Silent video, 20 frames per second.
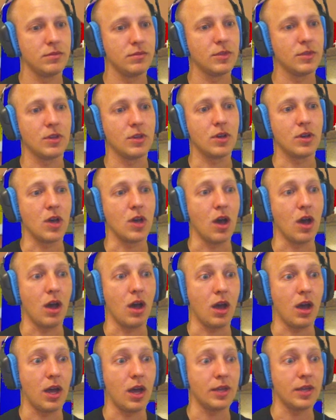
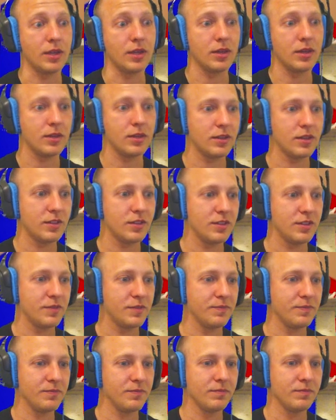God.
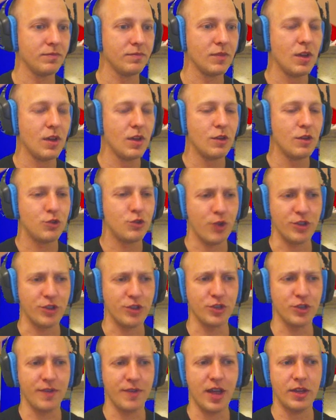Treasure
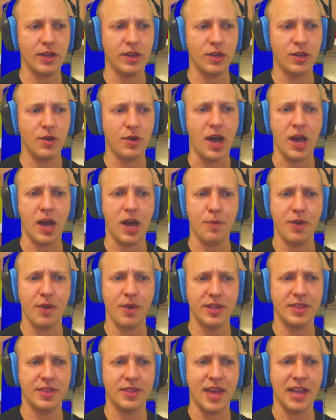value? I
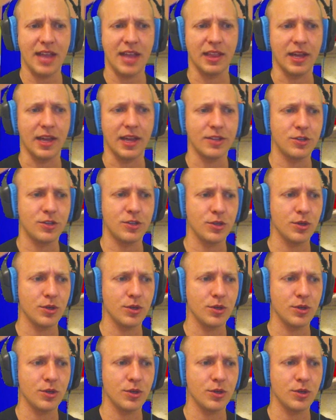upgraded that a lot, too.